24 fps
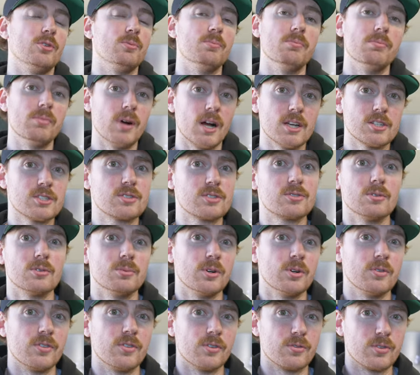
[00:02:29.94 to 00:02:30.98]
you must
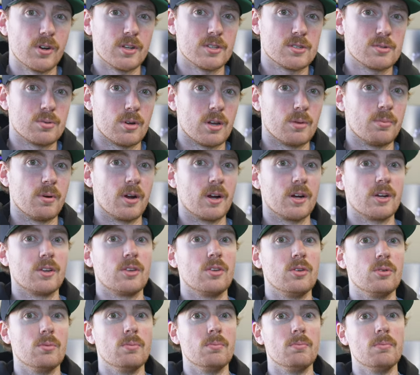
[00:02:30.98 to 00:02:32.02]
remove the front sway bar,
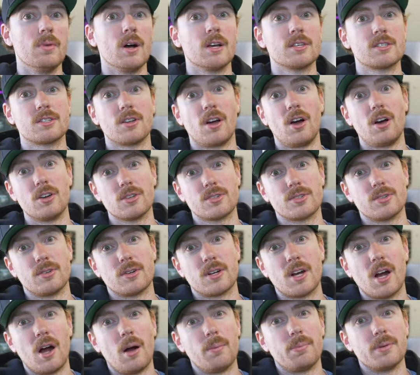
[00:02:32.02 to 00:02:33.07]
you must also
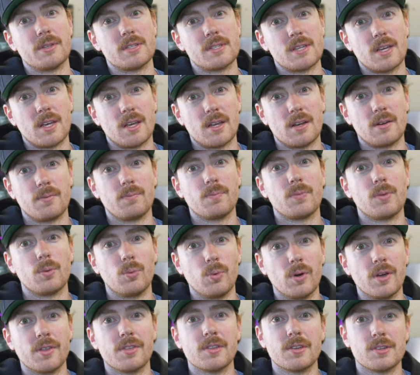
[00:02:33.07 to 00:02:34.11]
compensate
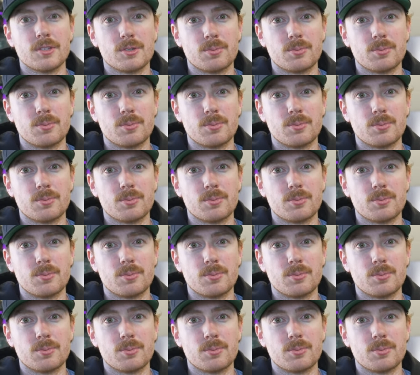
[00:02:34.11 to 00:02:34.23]
with